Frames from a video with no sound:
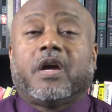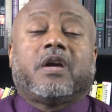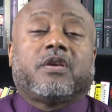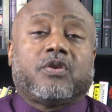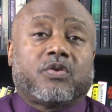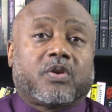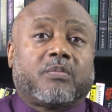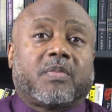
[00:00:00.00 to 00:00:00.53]

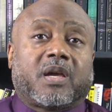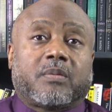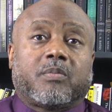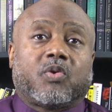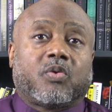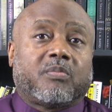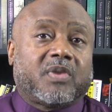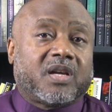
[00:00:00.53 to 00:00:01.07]
you can make
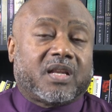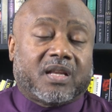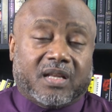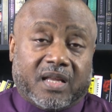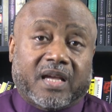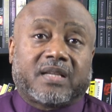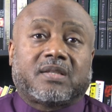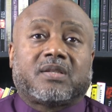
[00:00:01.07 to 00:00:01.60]
more money.
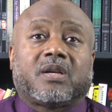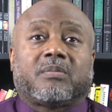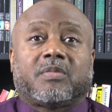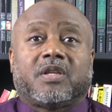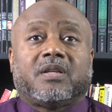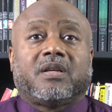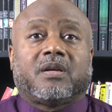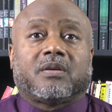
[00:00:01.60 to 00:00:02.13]
That's
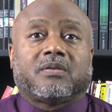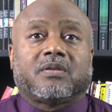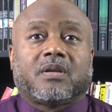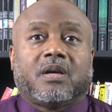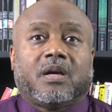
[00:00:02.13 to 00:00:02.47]
something else.